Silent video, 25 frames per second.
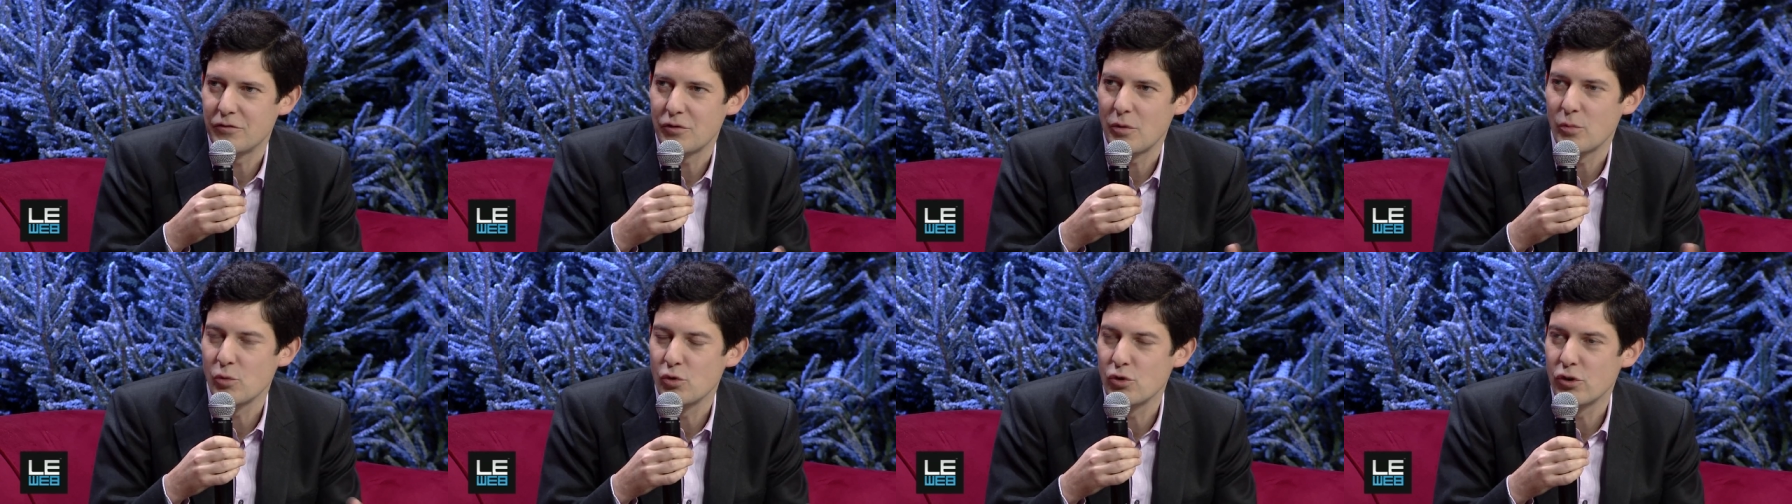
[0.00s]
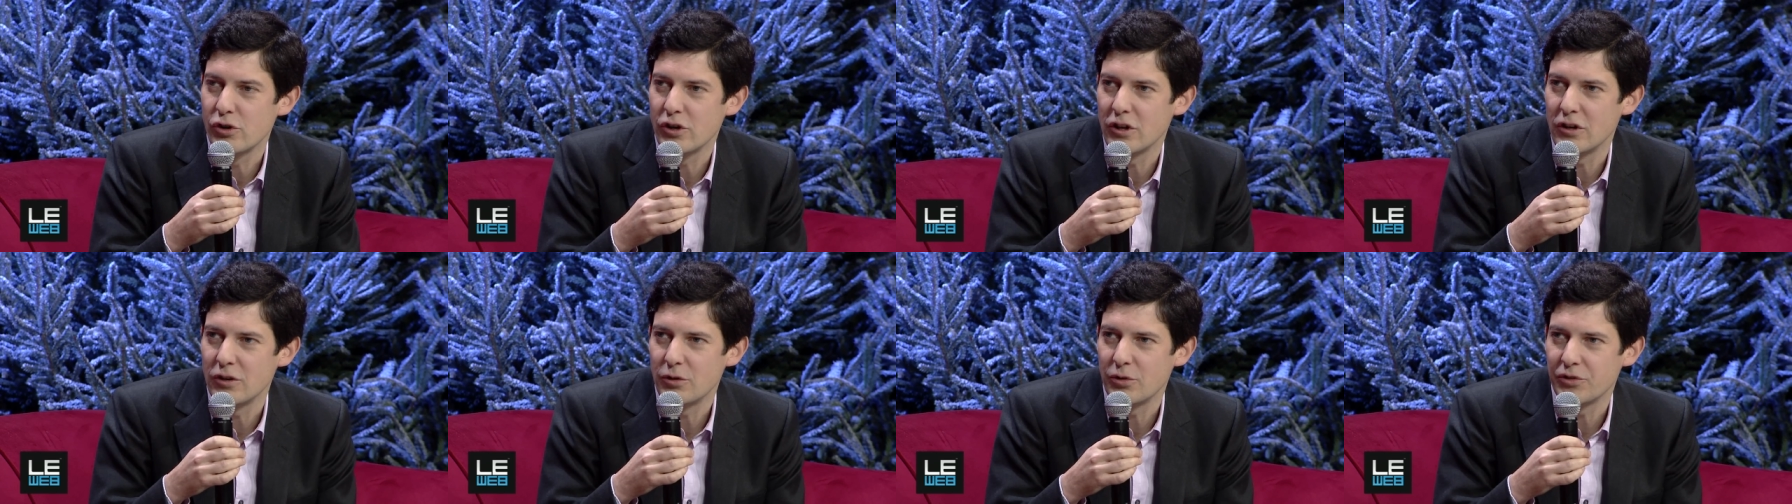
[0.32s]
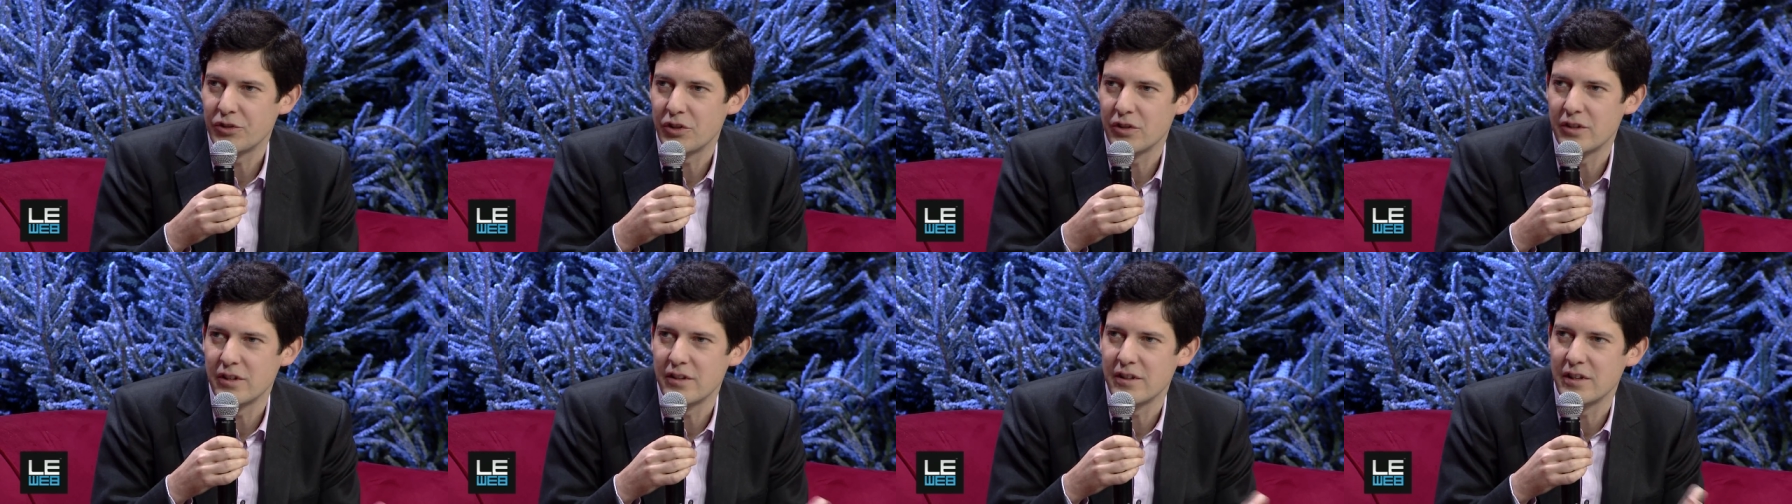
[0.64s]
from Google
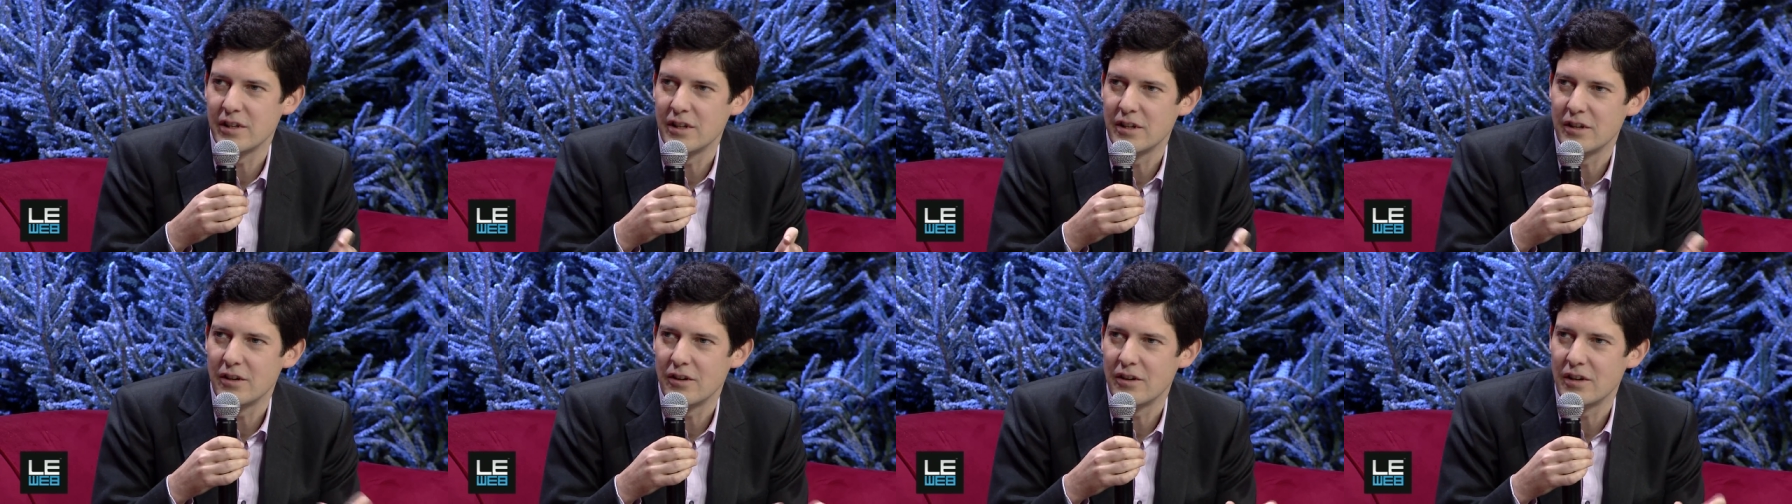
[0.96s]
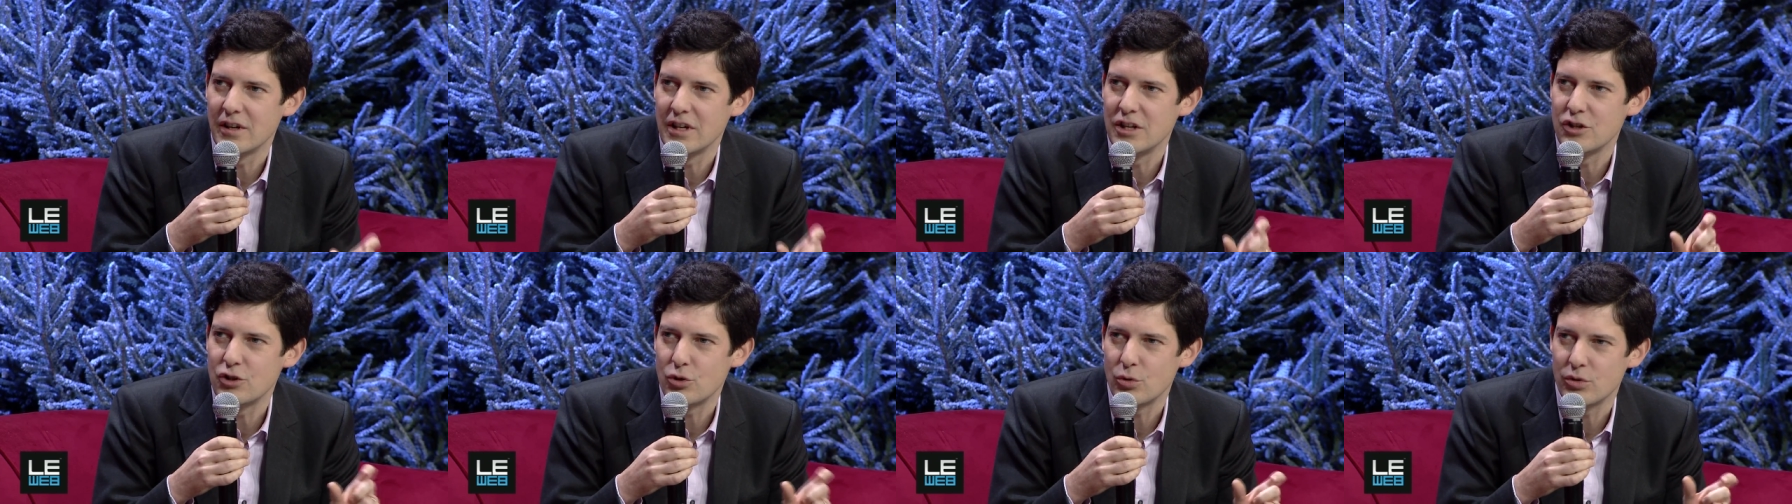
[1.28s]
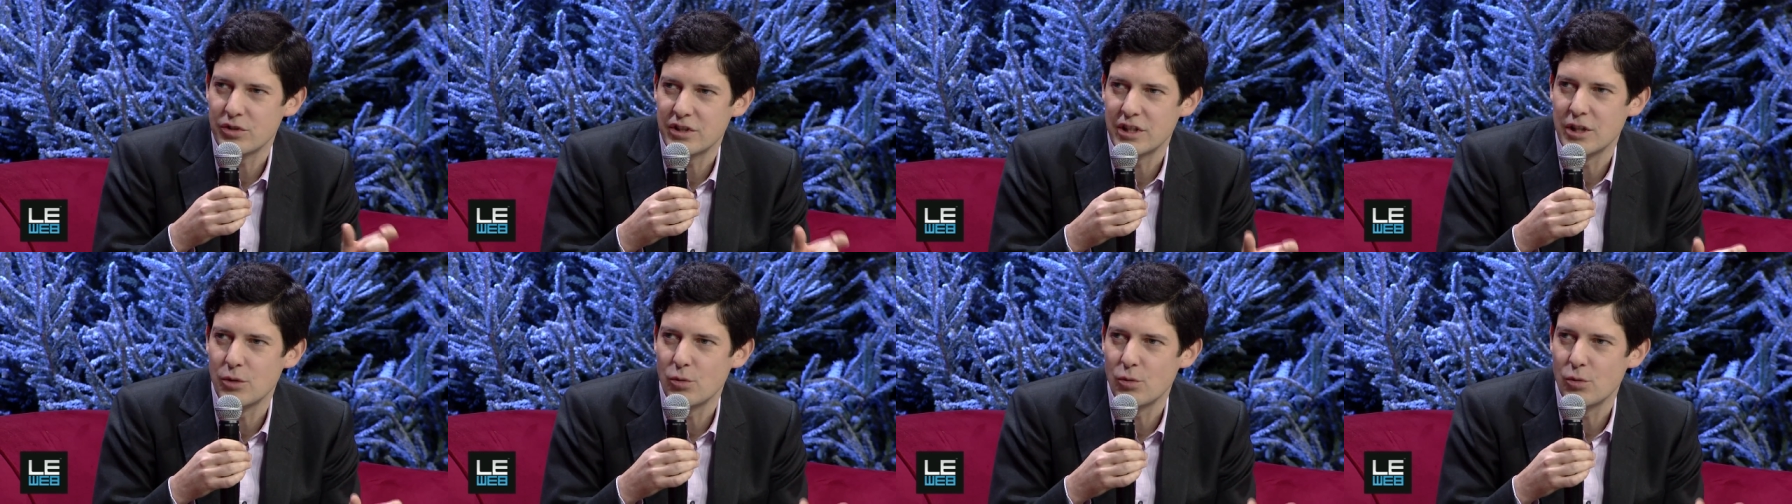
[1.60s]
concerning the uh, insurance